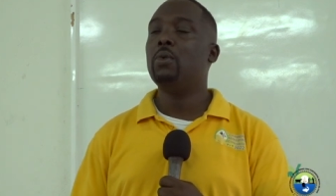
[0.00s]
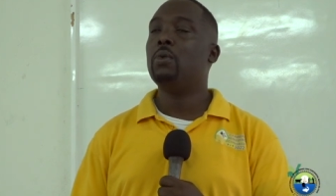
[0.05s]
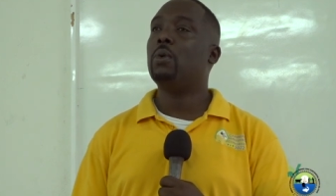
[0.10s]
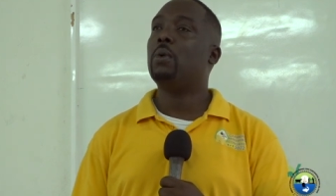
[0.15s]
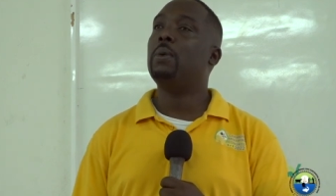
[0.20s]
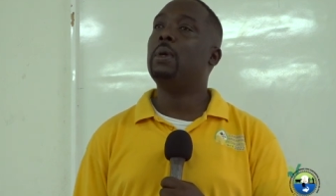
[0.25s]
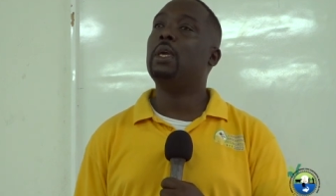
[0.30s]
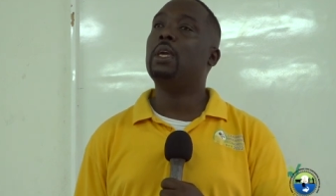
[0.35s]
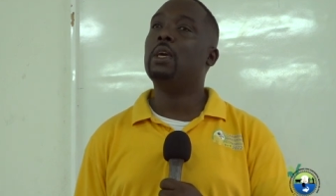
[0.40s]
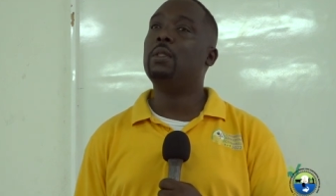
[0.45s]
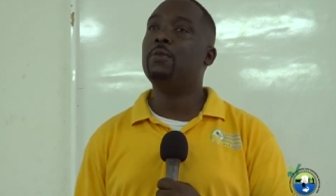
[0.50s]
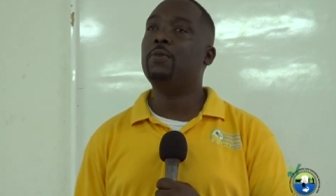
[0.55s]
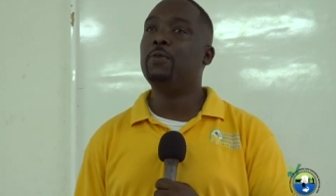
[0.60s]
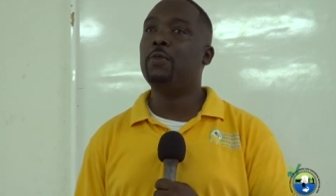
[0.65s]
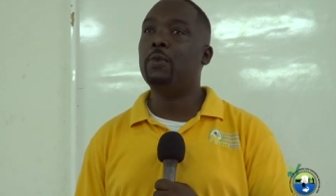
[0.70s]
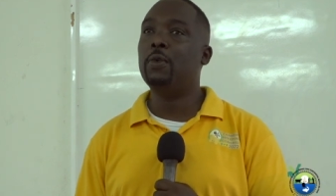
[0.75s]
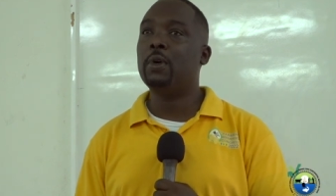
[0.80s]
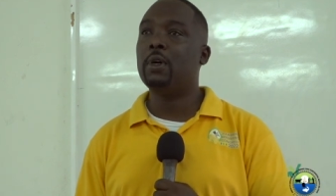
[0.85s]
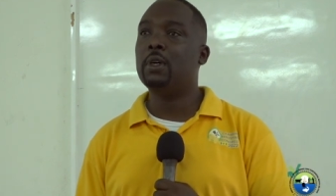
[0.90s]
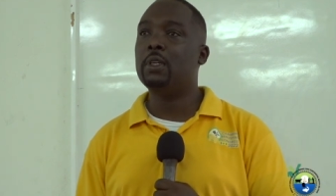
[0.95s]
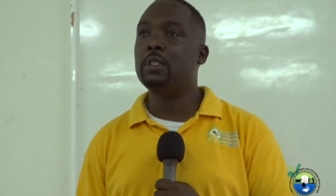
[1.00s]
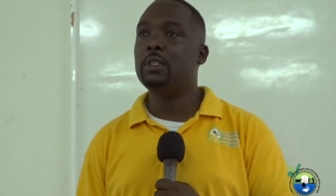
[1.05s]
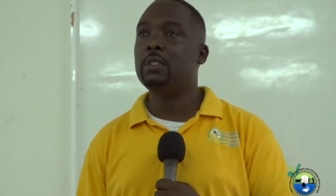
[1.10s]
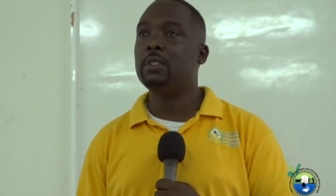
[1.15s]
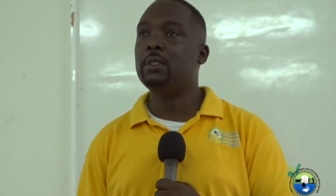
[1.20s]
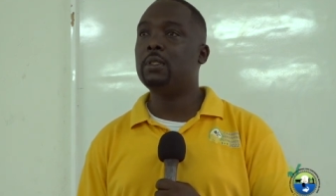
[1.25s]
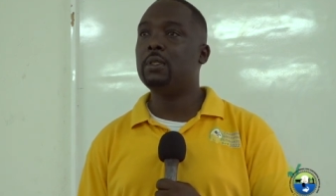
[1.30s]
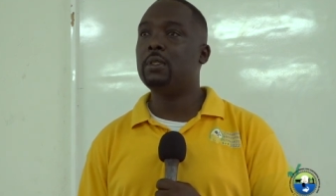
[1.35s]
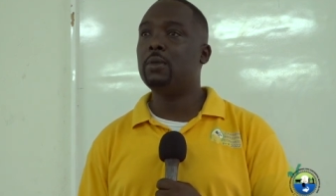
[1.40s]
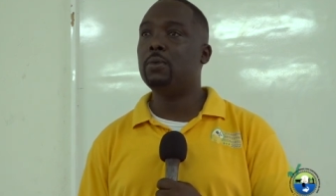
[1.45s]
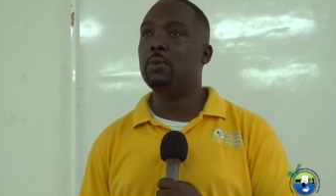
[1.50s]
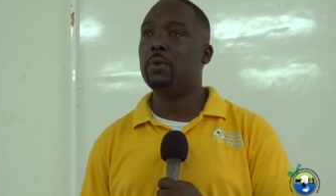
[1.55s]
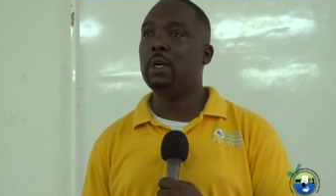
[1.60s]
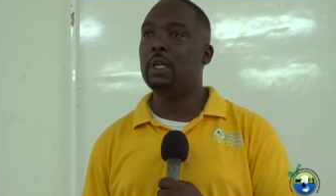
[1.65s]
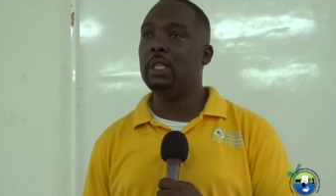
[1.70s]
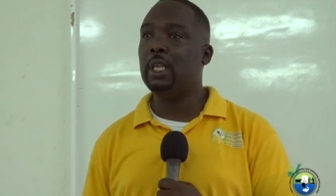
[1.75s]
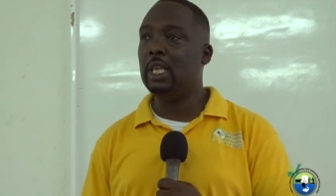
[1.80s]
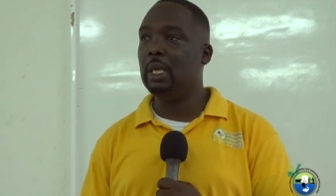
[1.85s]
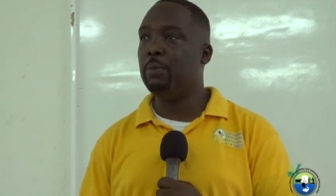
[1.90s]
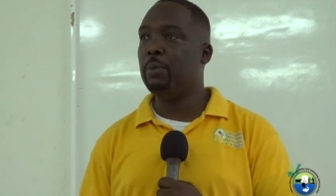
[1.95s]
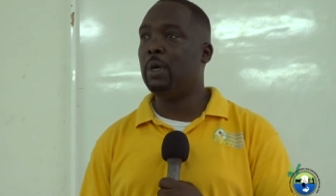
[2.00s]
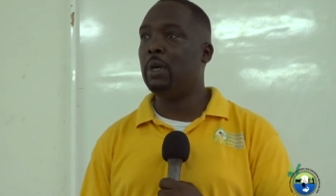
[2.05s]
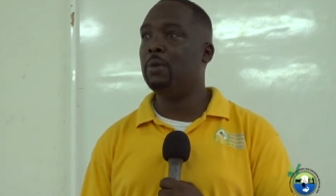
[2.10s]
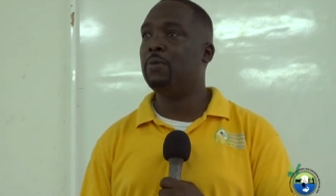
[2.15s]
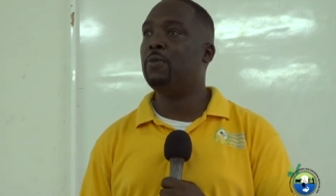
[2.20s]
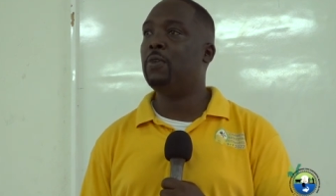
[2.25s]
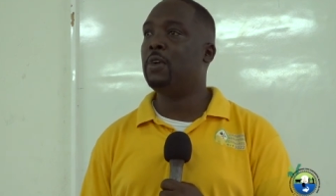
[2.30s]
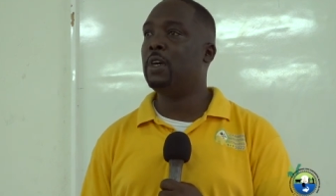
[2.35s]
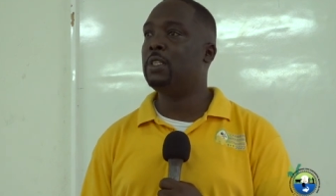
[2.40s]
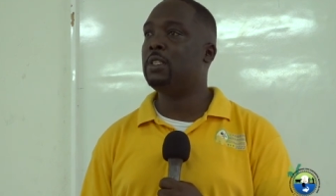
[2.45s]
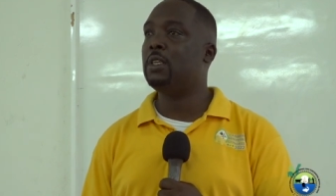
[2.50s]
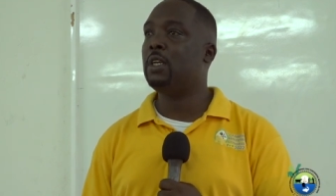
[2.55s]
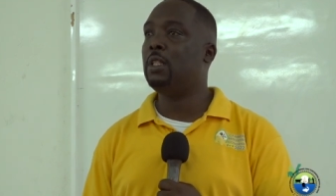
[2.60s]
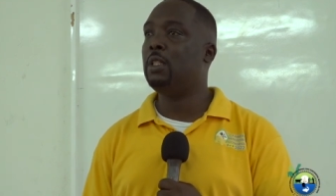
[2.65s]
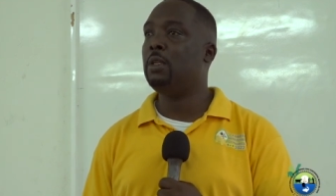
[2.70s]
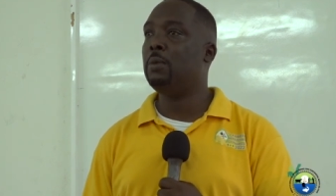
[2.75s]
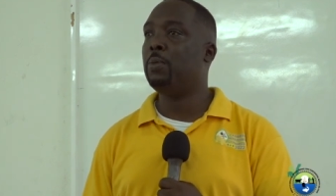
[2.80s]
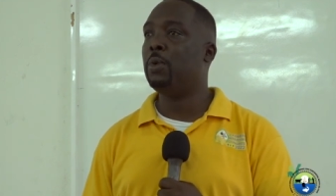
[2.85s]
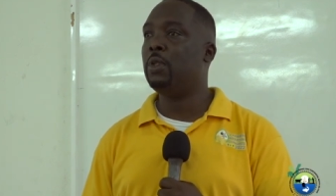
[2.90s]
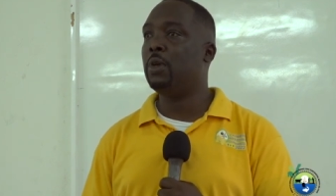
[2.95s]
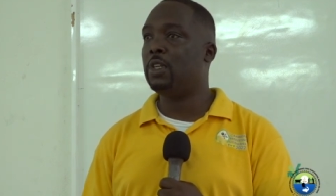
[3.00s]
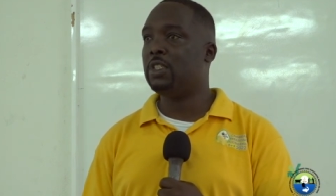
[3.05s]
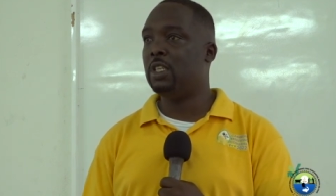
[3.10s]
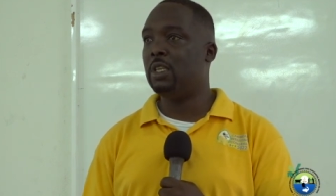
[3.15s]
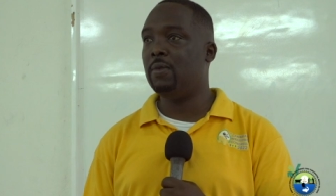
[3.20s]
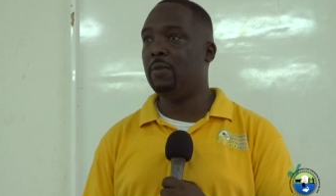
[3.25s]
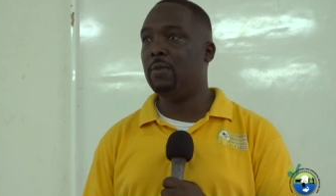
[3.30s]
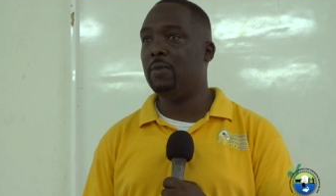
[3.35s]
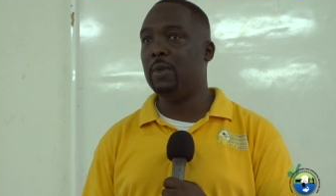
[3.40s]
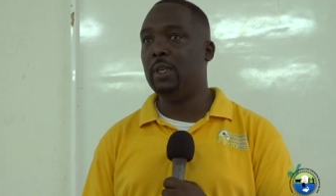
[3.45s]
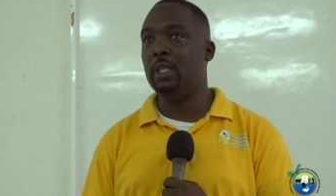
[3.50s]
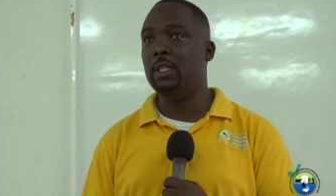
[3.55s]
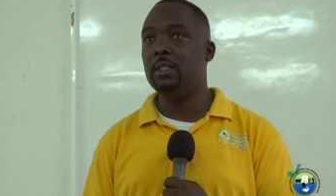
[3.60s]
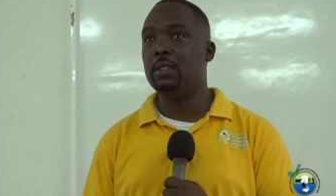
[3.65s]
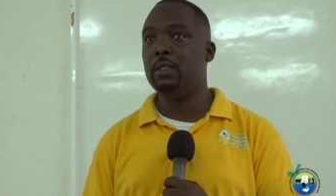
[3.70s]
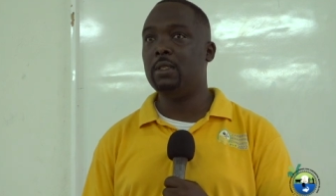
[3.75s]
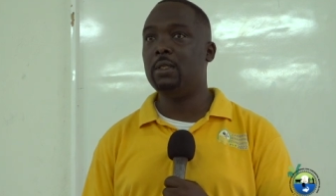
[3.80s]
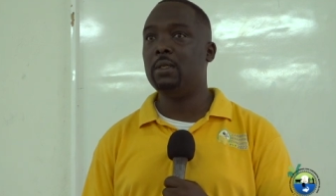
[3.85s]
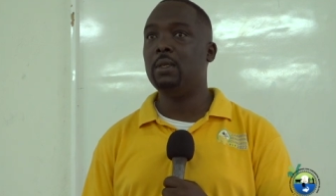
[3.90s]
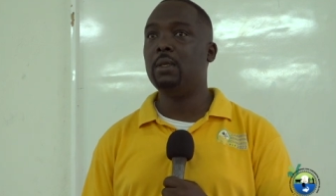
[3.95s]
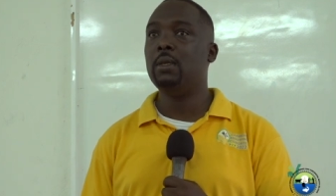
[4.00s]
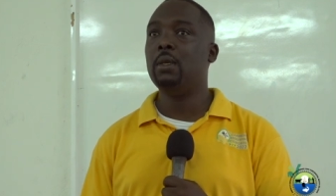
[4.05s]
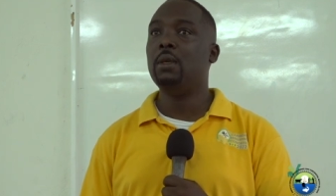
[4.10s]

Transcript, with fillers: where we can focus, one apiary can focus on the production of queens.